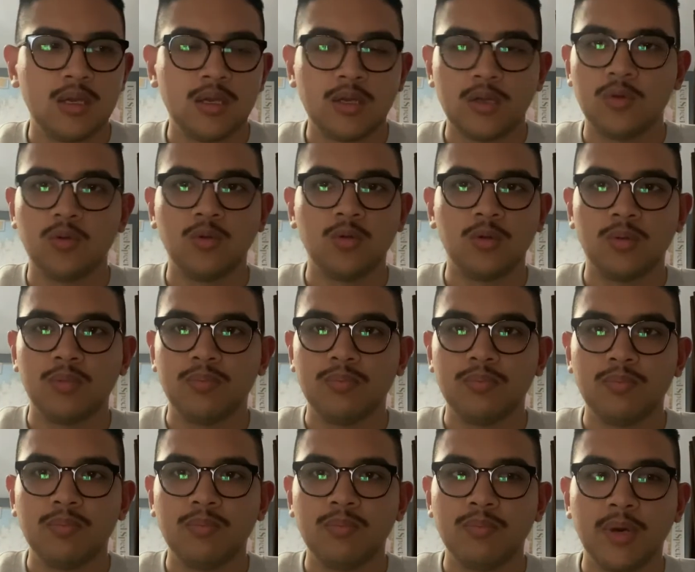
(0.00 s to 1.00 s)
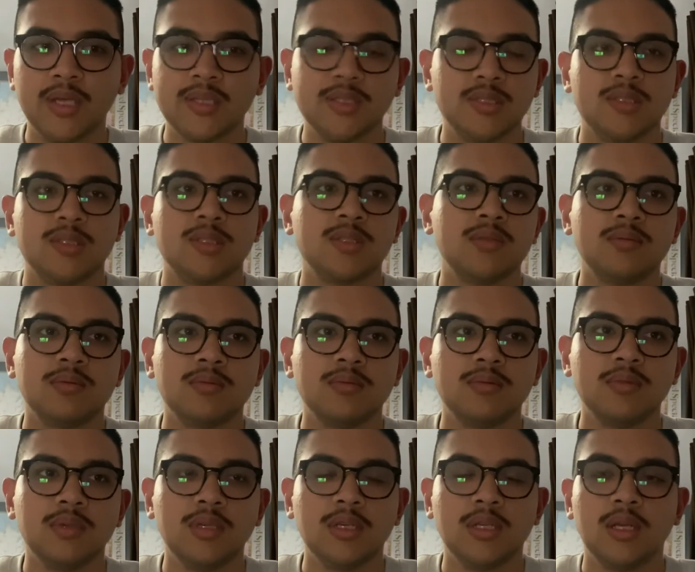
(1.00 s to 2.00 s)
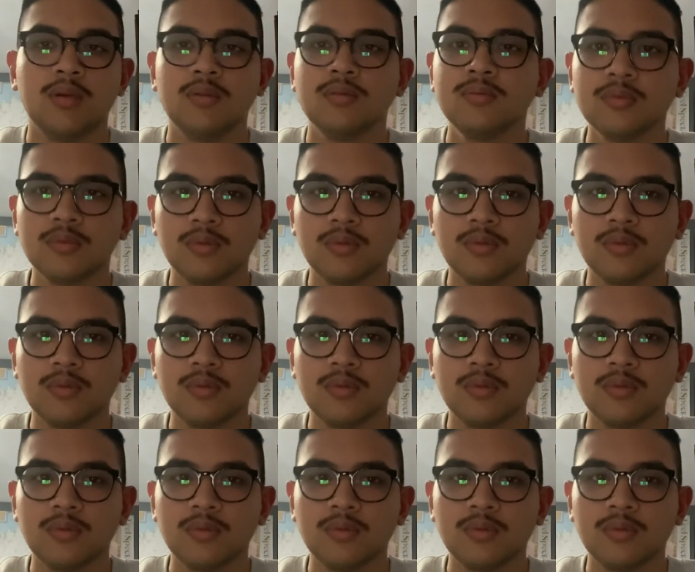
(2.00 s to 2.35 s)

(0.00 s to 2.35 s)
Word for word: cool buttons, you know?